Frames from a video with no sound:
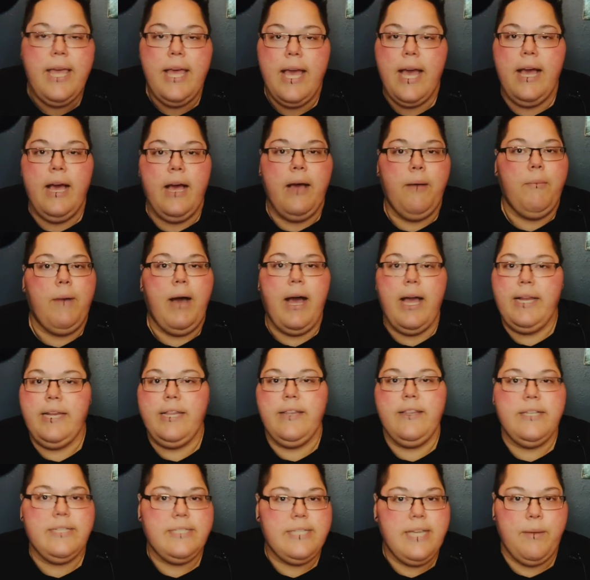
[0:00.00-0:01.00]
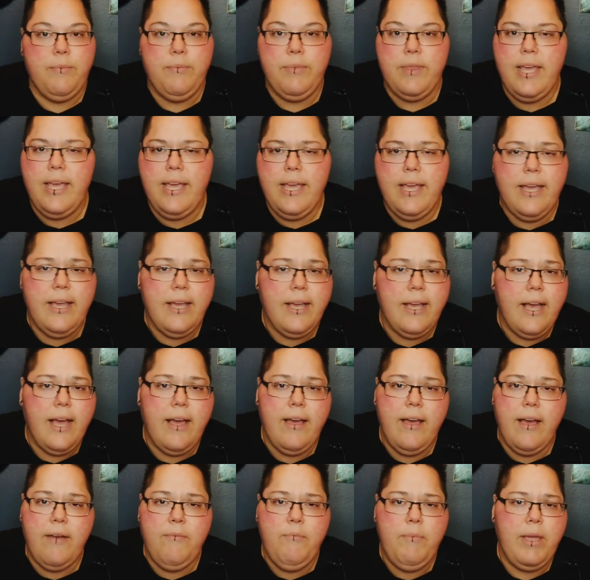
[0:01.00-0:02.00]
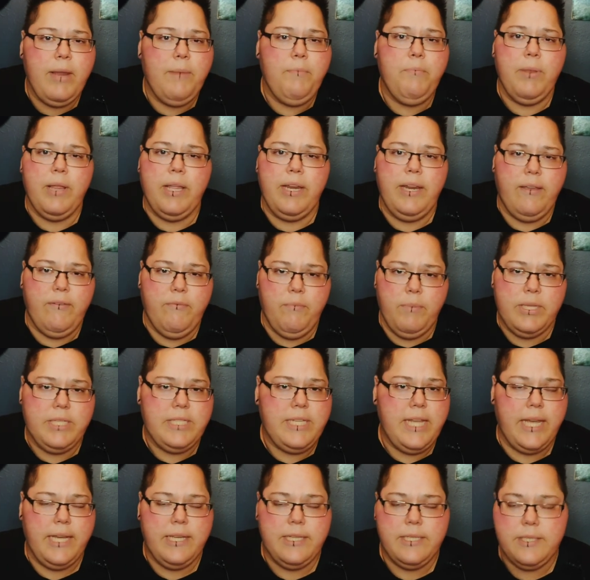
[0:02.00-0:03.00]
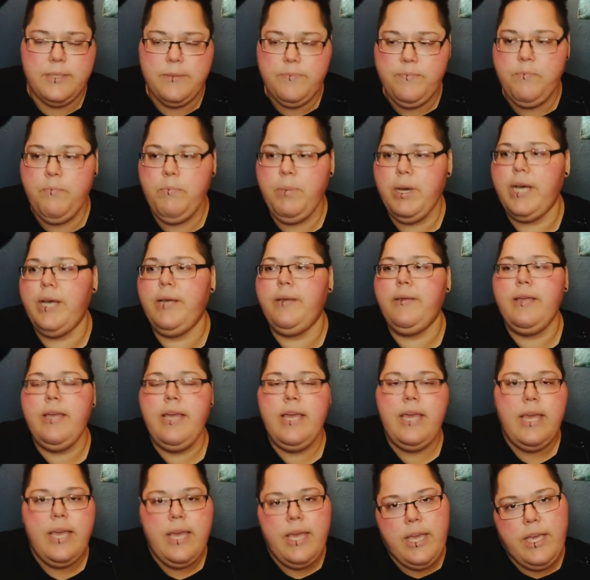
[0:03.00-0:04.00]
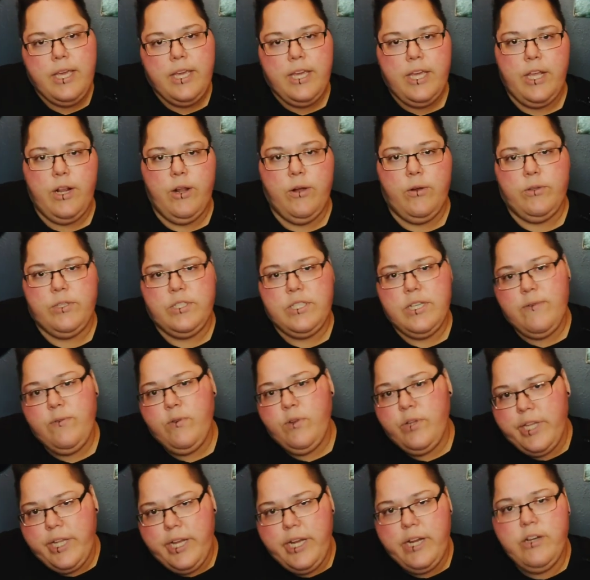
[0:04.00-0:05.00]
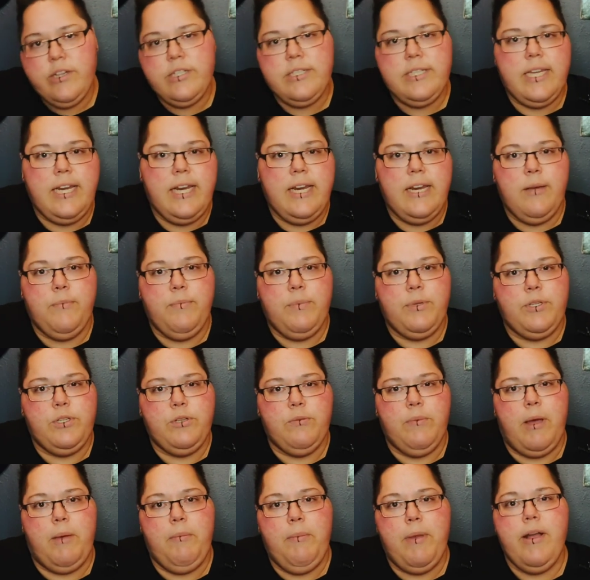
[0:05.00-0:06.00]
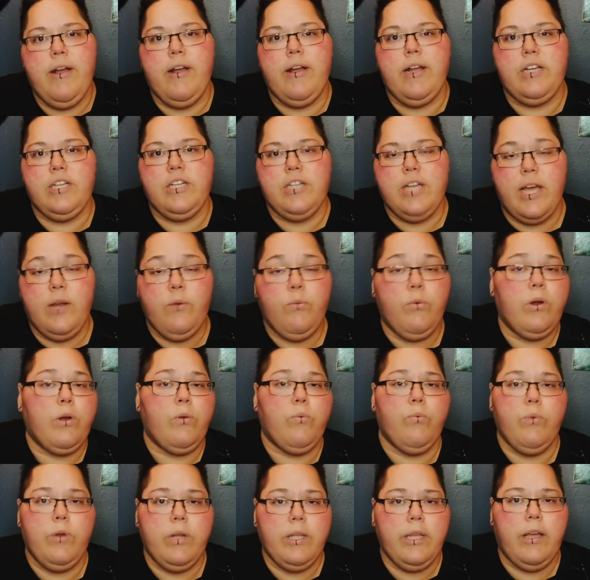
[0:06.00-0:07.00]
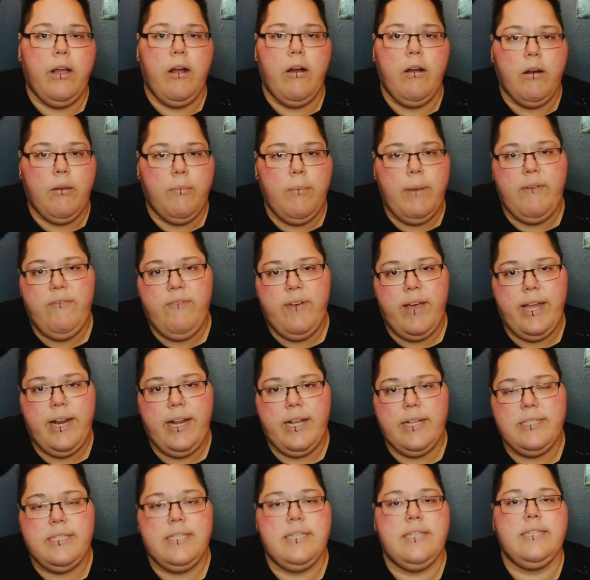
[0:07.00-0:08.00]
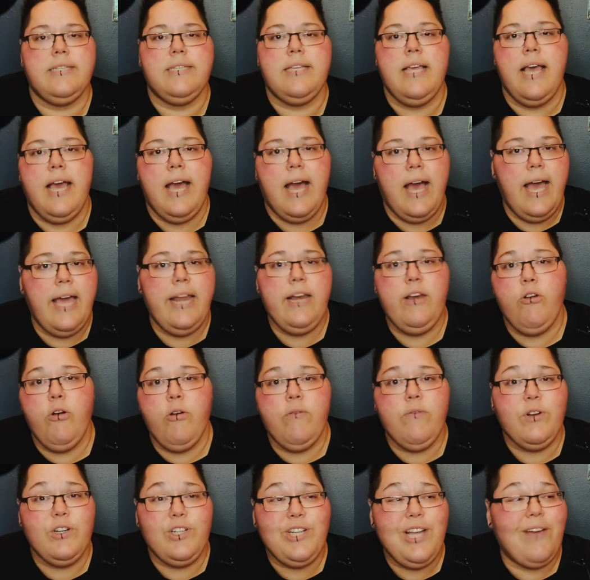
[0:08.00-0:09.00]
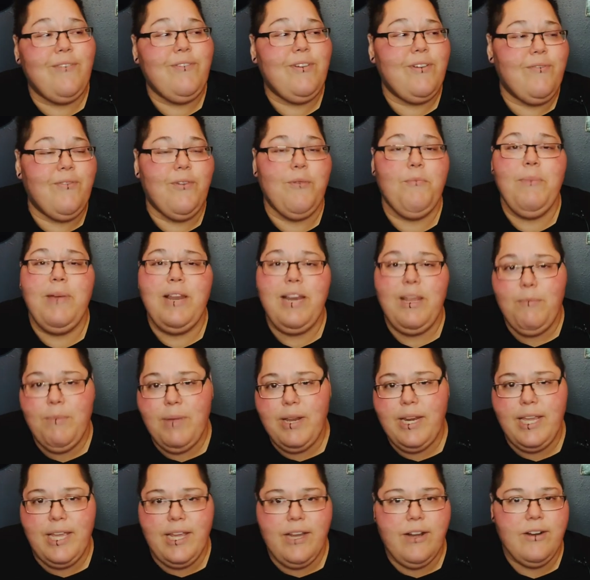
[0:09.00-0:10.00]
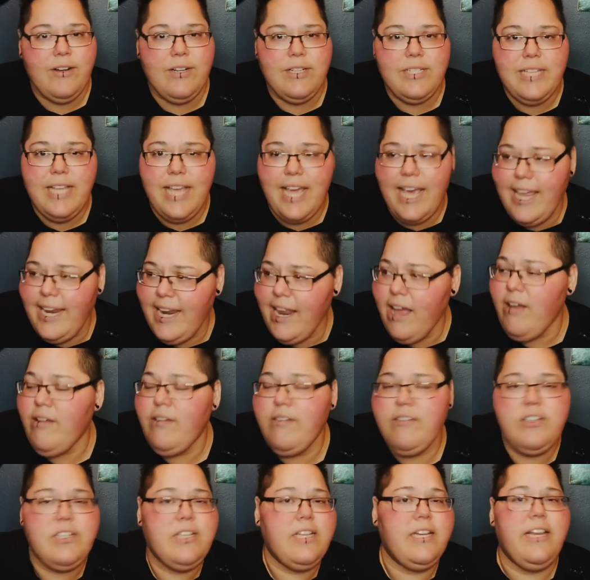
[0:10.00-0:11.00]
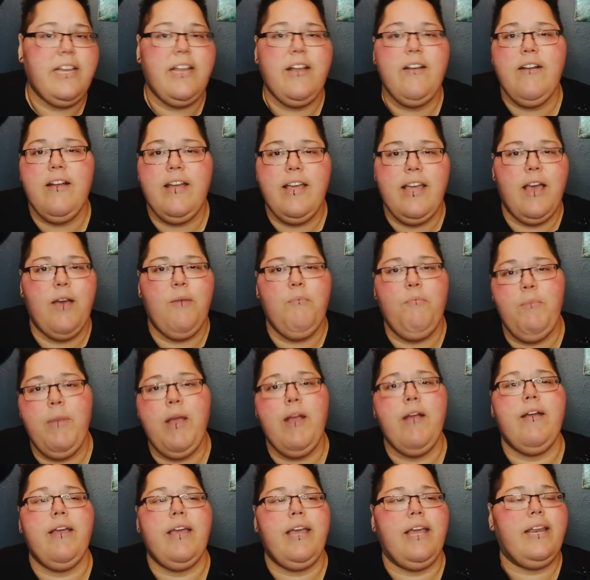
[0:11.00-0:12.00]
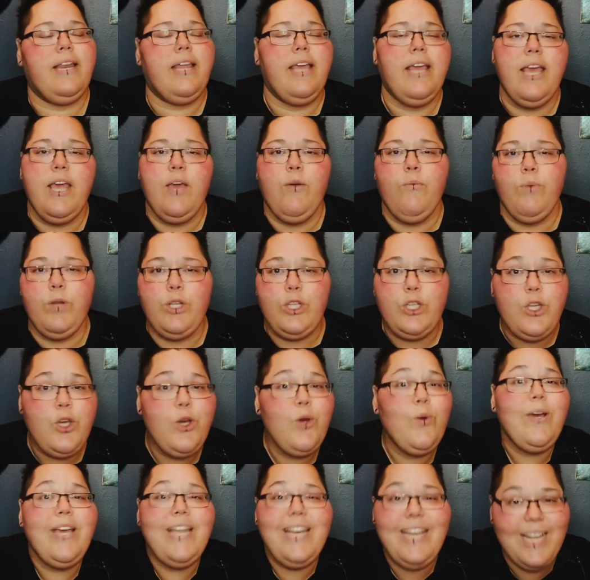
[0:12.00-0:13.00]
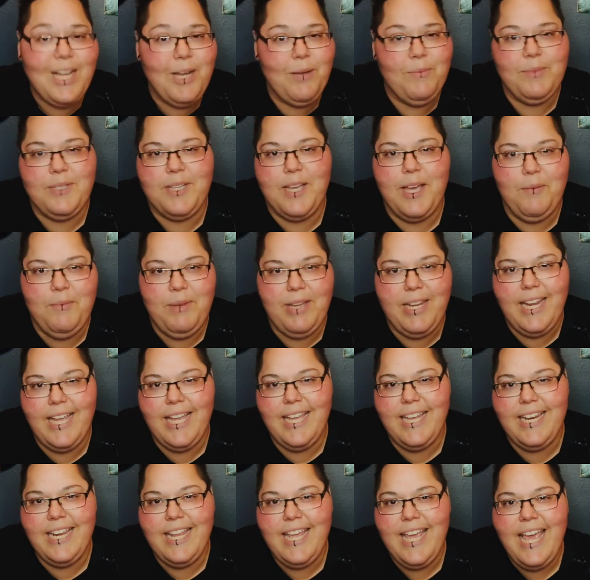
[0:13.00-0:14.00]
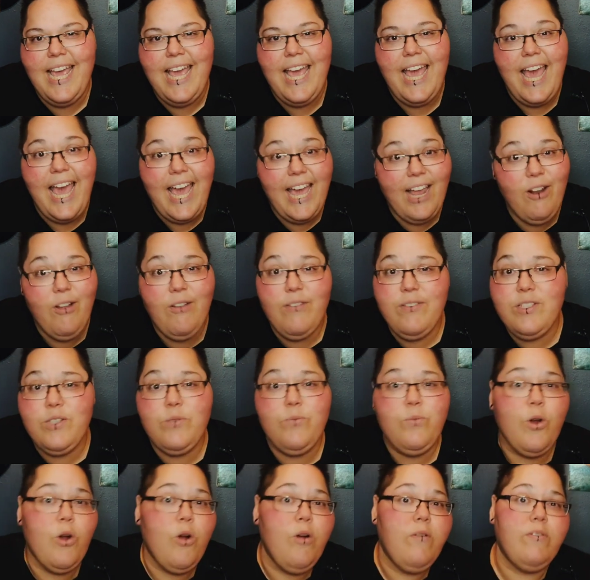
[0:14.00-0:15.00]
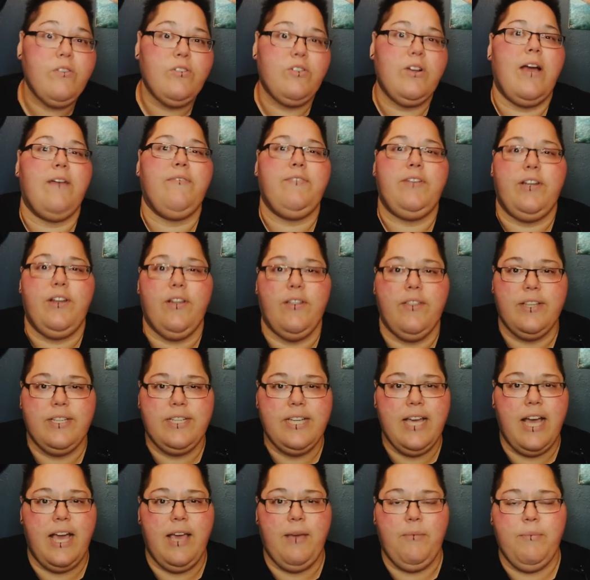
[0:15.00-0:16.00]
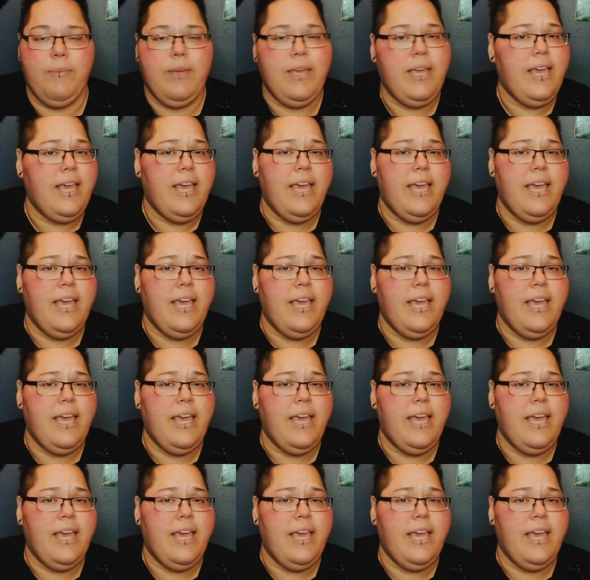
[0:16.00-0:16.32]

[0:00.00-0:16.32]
I did the same thing. I've made plenty of mistakes, but several years leading up into my marriage, I worked really hard on my finances. I hadn't overdrafted for many, many years, and now all of a sudden here I am married with two incomes coming in, and all of a sudden we're overdrafting all the time.